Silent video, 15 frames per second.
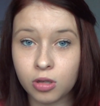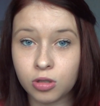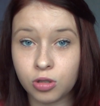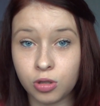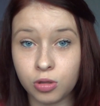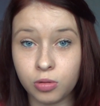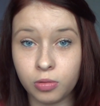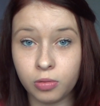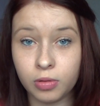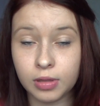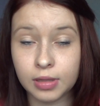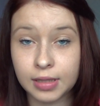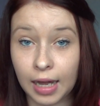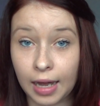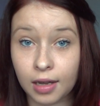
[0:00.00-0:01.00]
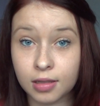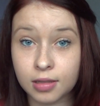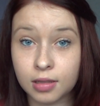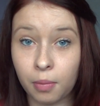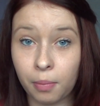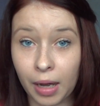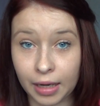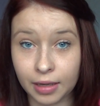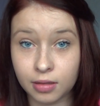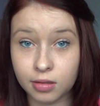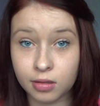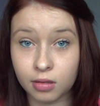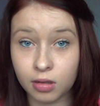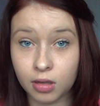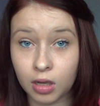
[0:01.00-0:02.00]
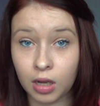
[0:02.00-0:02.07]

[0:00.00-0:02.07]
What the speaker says: to sex mice,